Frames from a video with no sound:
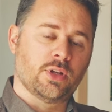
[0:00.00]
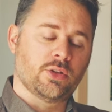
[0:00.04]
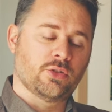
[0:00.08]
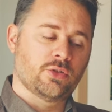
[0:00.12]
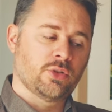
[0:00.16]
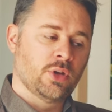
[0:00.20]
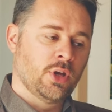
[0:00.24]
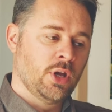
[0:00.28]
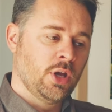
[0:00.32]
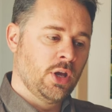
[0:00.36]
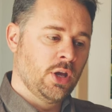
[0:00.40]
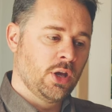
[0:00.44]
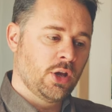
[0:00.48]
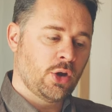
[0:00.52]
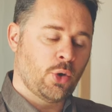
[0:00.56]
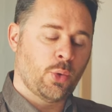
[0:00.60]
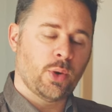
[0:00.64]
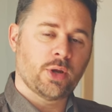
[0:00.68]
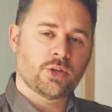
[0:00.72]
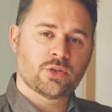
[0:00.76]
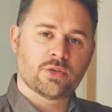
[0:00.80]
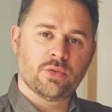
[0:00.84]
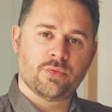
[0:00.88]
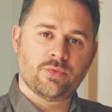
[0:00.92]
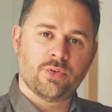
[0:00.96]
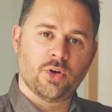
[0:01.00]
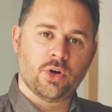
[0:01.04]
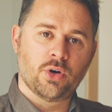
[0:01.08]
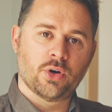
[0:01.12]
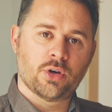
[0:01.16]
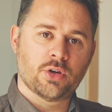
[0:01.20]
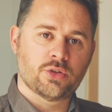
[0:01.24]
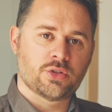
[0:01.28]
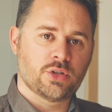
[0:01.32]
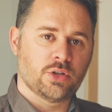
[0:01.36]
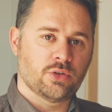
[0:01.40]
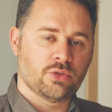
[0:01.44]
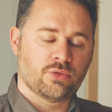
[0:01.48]
It's quick to
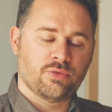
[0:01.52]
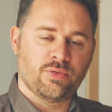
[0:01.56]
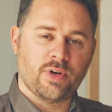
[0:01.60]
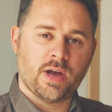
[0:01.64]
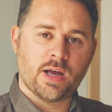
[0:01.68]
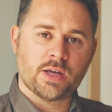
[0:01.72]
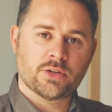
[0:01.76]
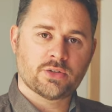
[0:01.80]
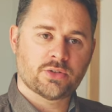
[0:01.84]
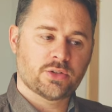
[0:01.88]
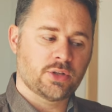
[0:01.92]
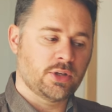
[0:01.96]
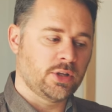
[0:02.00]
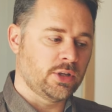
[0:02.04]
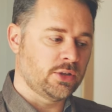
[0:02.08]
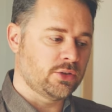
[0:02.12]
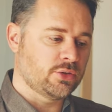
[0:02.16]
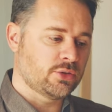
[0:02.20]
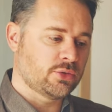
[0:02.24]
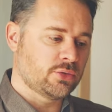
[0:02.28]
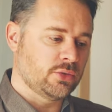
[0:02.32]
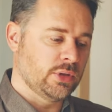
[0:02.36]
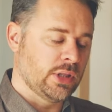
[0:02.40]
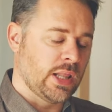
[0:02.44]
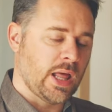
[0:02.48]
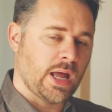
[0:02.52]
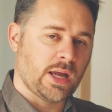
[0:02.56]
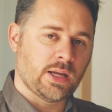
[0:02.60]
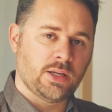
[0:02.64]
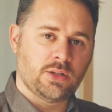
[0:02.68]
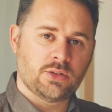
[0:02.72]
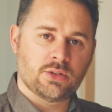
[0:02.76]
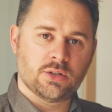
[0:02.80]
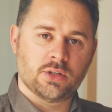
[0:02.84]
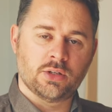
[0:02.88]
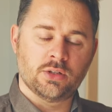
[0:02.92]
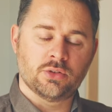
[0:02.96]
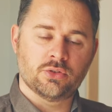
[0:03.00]
focus, it's fast, it's
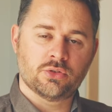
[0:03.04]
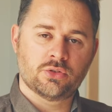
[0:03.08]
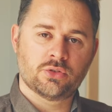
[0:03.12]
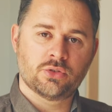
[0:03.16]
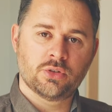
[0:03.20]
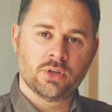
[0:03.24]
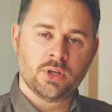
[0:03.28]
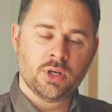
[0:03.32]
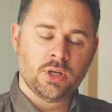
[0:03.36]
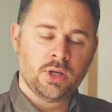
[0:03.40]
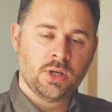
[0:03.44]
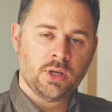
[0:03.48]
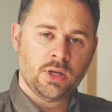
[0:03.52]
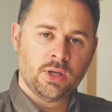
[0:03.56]
light, it's